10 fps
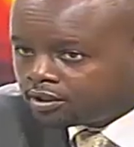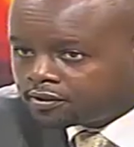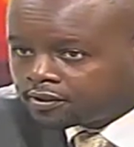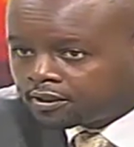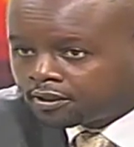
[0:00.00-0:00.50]

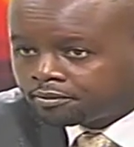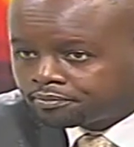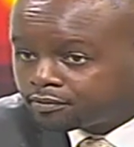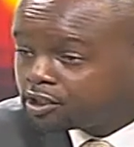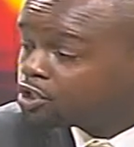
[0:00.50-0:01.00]
is uh,
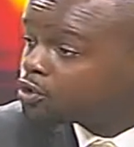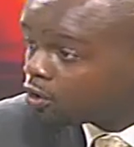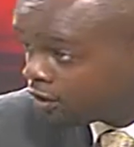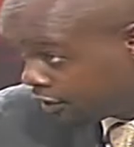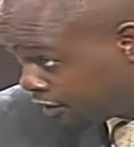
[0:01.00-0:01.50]

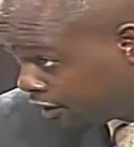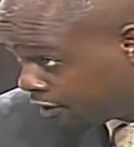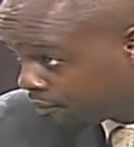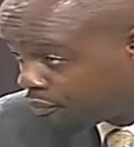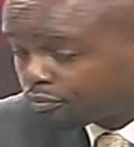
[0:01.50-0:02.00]
dishonesty.
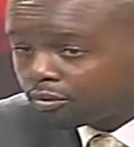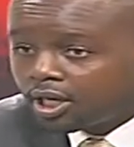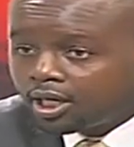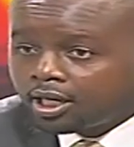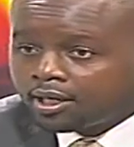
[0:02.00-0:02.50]

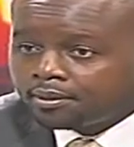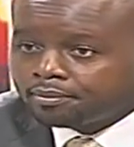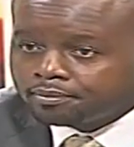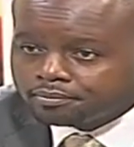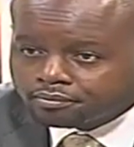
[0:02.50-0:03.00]

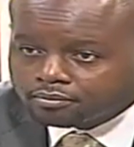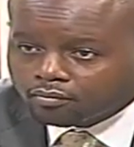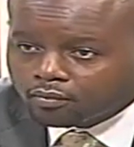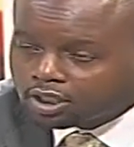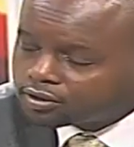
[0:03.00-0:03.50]
Um,
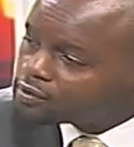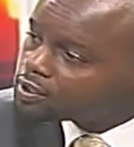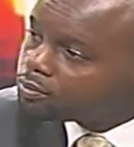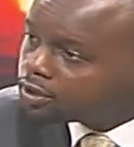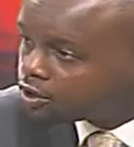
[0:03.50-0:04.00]
this is a
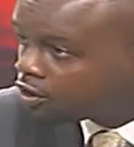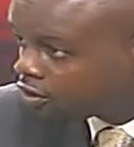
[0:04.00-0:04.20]
political